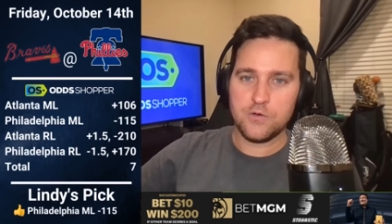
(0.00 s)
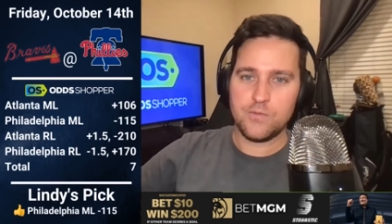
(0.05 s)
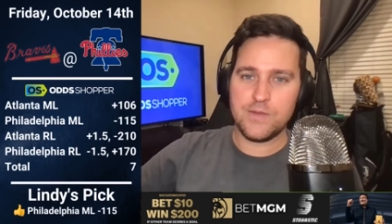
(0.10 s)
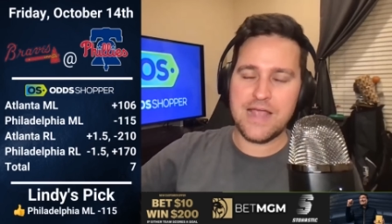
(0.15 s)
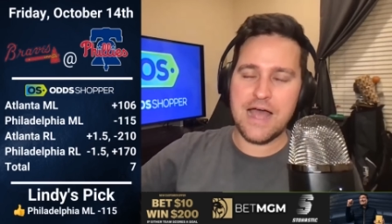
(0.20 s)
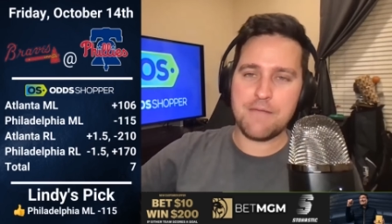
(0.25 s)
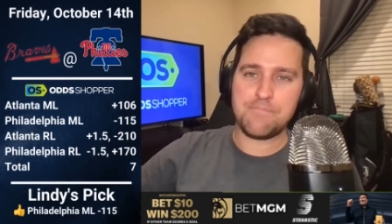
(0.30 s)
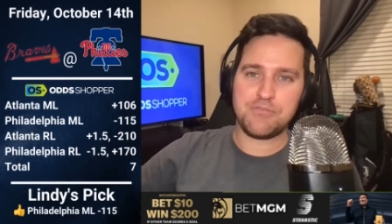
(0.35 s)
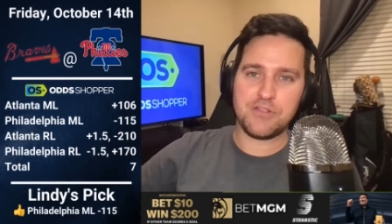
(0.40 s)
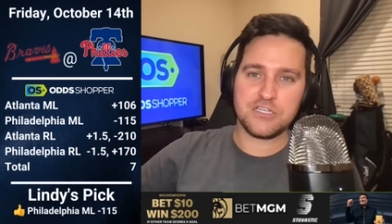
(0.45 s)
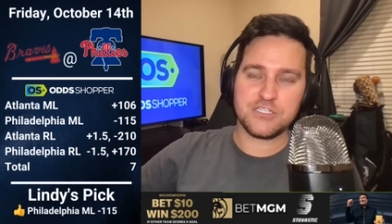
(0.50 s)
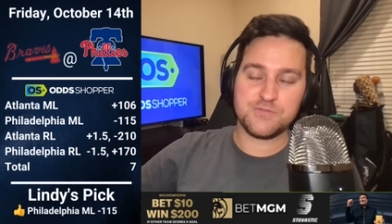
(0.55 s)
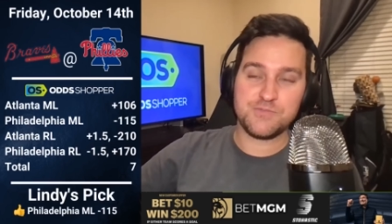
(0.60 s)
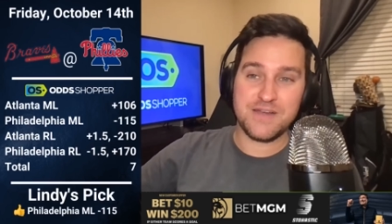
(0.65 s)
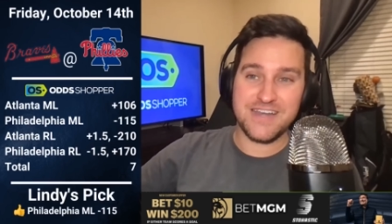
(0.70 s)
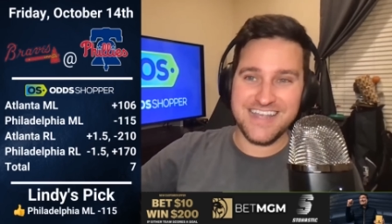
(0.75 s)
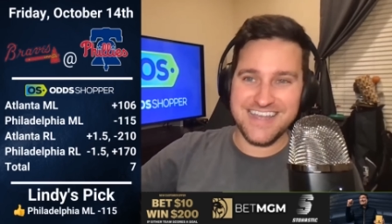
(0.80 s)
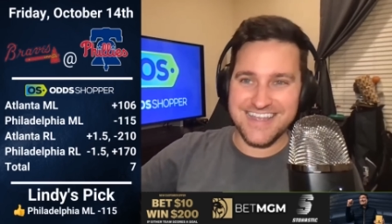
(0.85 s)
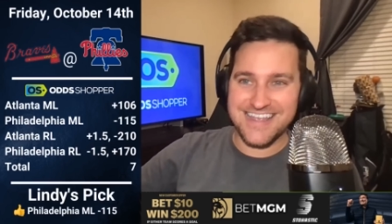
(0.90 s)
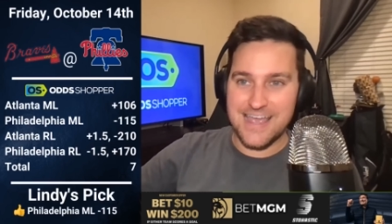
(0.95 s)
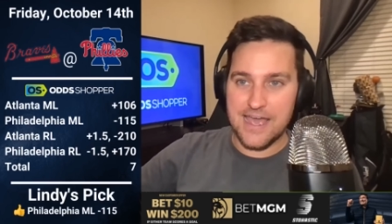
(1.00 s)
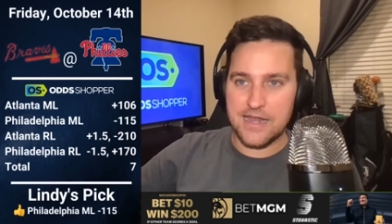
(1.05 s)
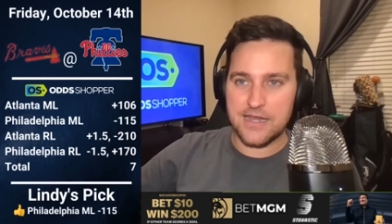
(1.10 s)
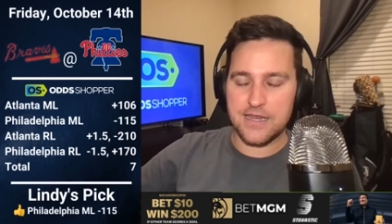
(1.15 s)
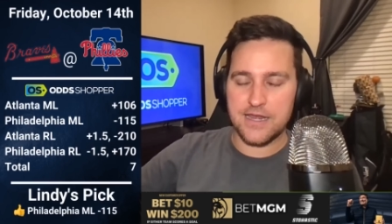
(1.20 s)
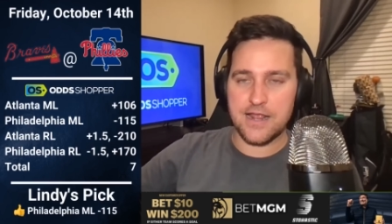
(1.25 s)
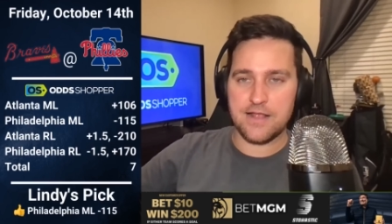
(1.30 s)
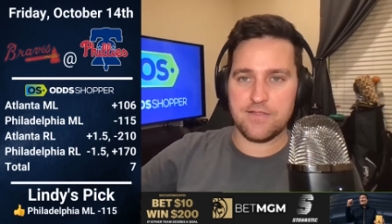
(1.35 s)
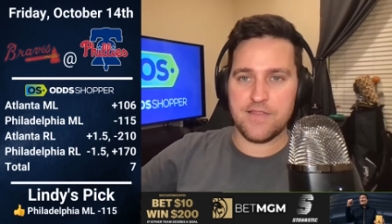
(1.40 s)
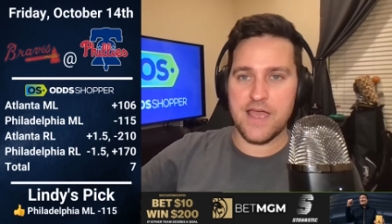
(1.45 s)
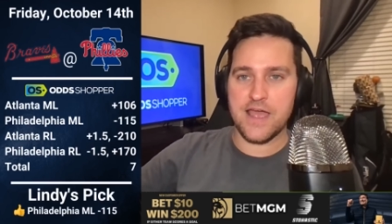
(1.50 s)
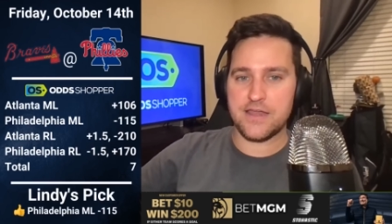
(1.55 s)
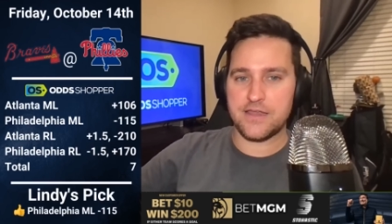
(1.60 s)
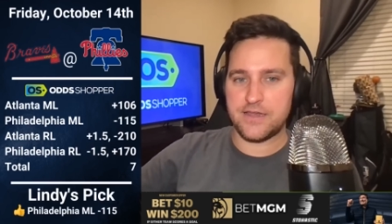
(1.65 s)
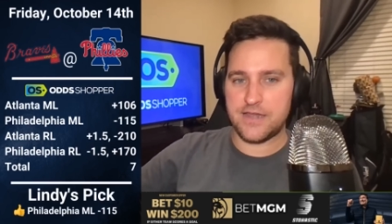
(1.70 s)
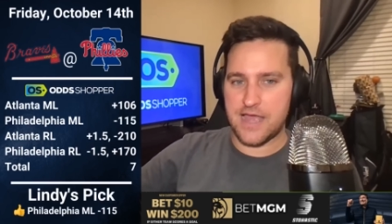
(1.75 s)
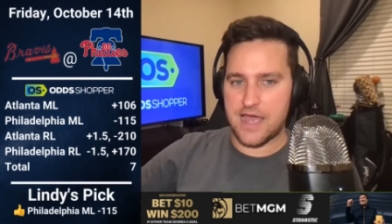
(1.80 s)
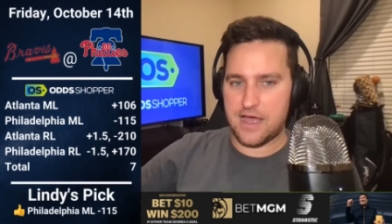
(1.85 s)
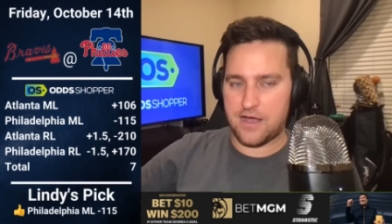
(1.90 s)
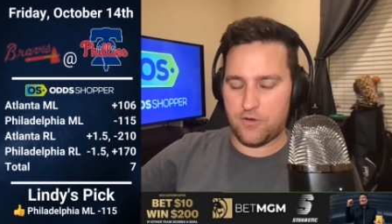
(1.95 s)
We got plus money again in
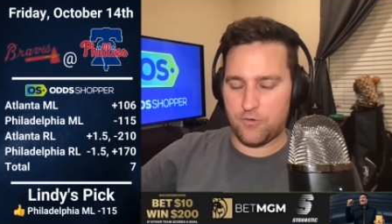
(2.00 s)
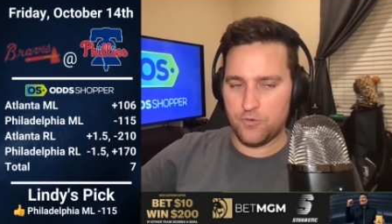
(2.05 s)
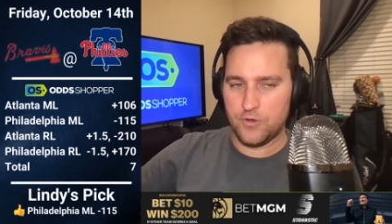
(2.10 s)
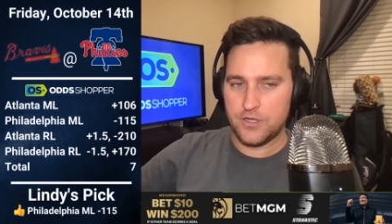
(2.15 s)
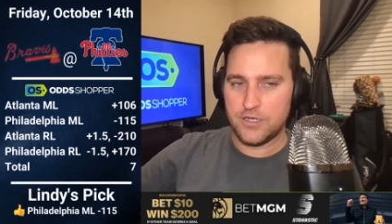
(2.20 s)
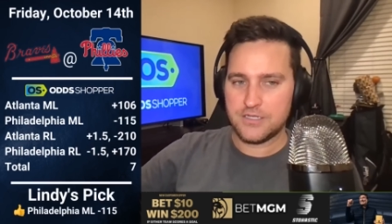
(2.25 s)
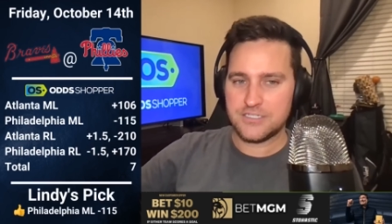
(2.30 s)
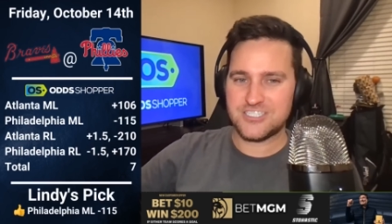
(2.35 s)
Atlanta now.